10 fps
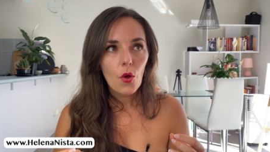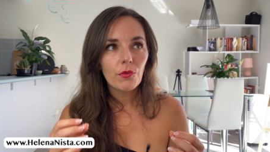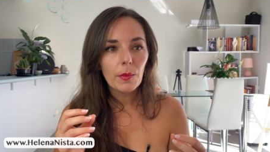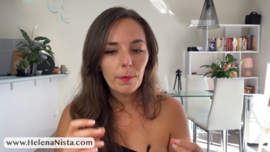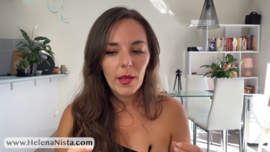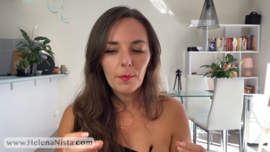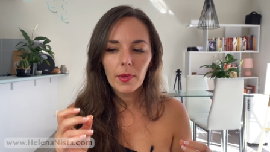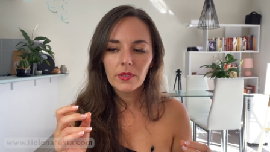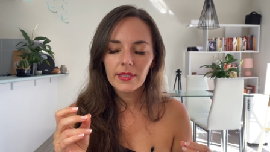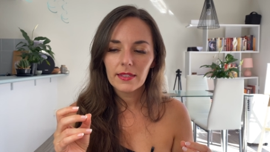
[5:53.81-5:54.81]

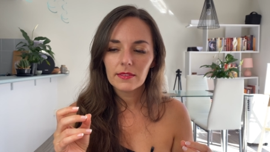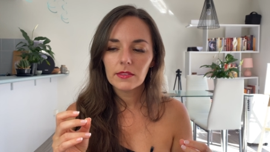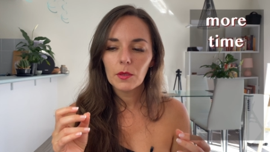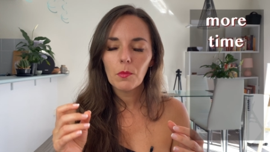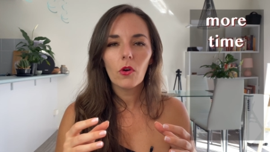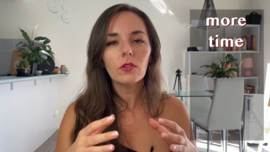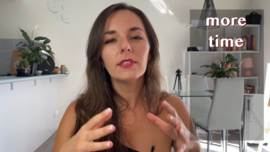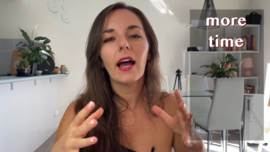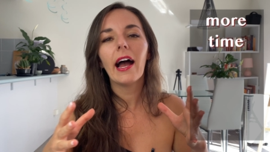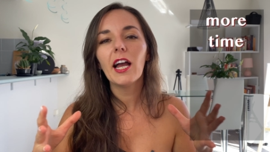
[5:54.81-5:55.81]
remember that the more
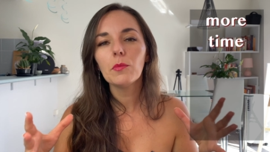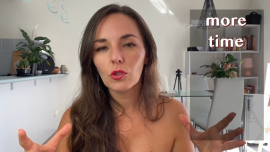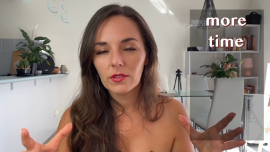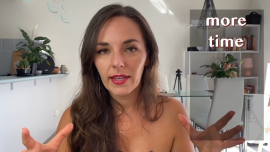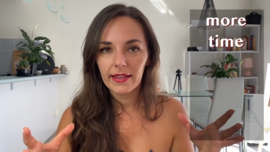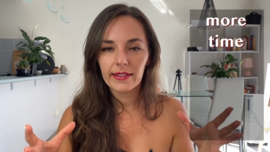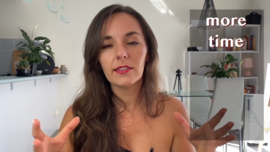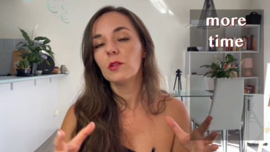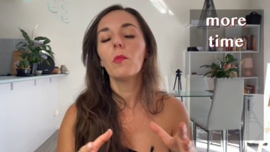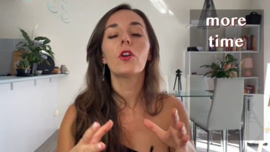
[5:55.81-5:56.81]
time you take and
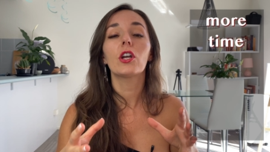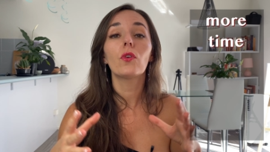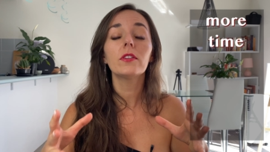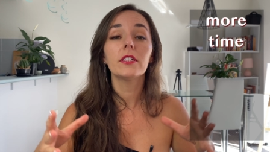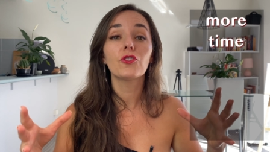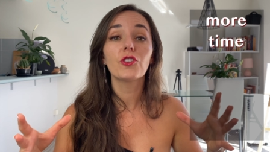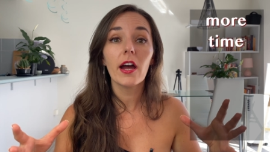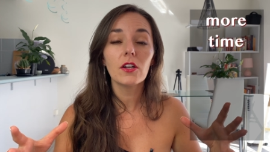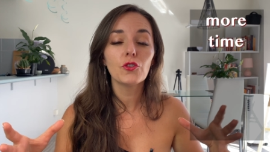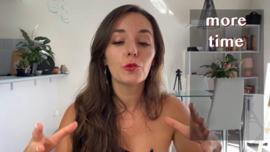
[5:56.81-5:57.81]
the more erotic
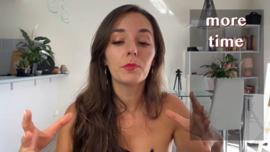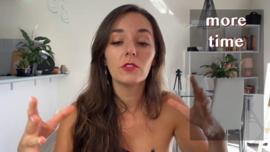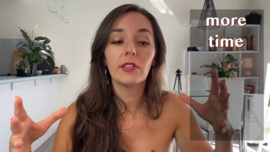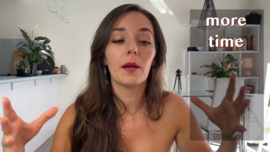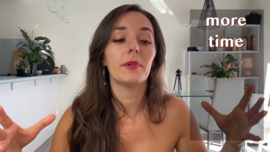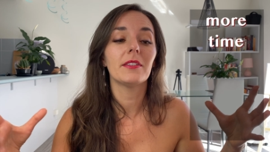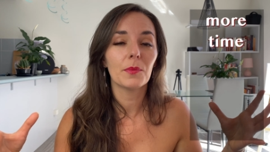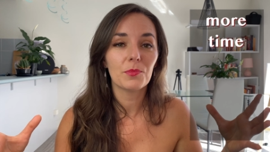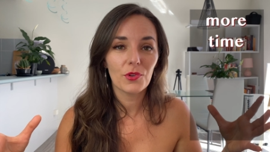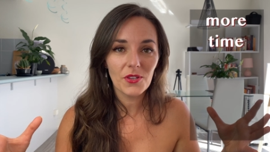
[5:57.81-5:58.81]
charge you build up in the
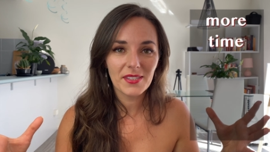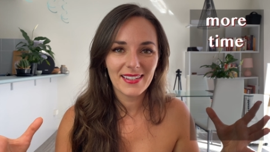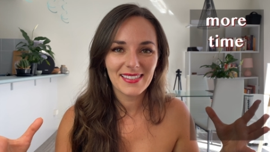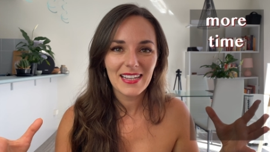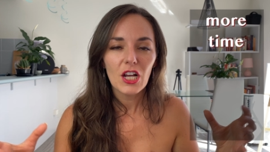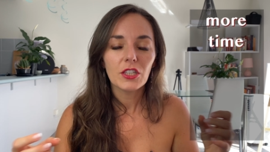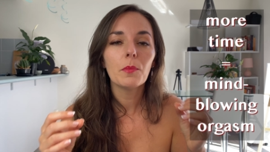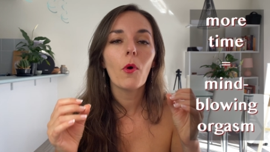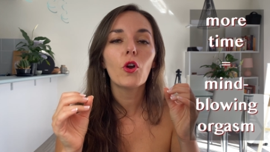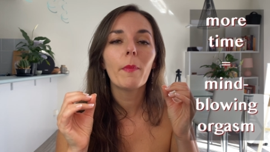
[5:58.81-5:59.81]
process, the
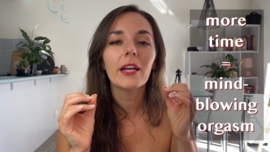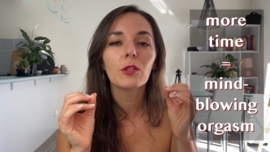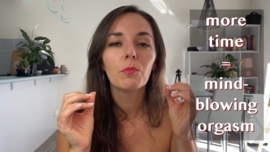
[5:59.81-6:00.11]
more mind